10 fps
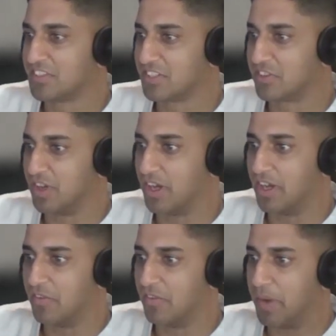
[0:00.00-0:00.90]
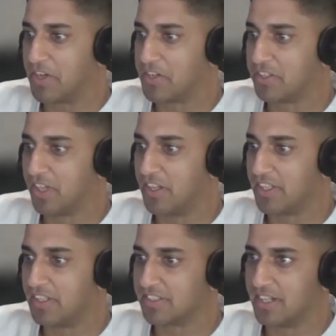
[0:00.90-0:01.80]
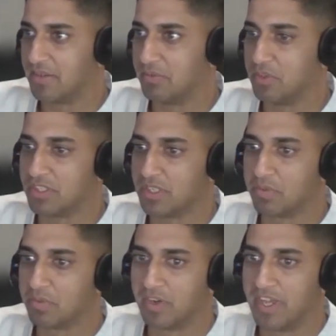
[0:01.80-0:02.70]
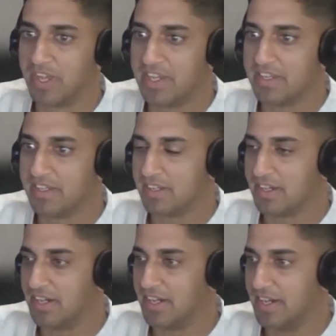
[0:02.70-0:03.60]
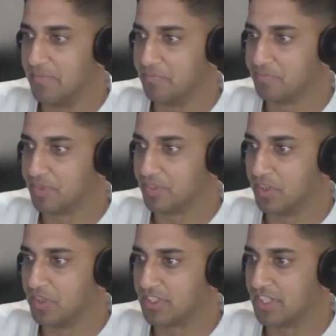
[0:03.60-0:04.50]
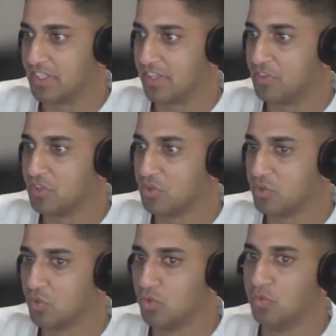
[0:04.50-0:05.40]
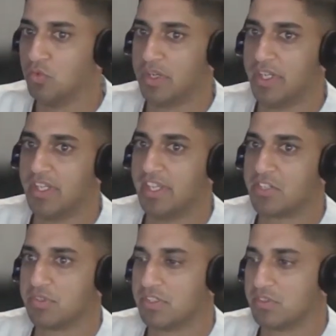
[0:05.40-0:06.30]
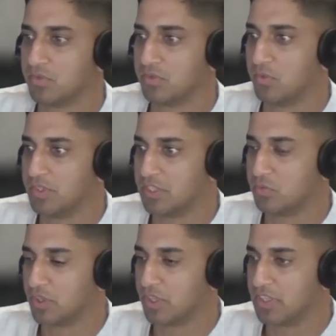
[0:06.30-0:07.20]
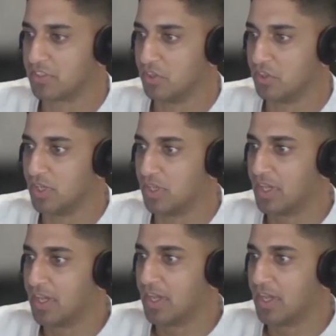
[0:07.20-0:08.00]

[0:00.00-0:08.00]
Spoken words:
as a reminder to the audience, Luke did provide notice that if you do want to engage with his work and his code,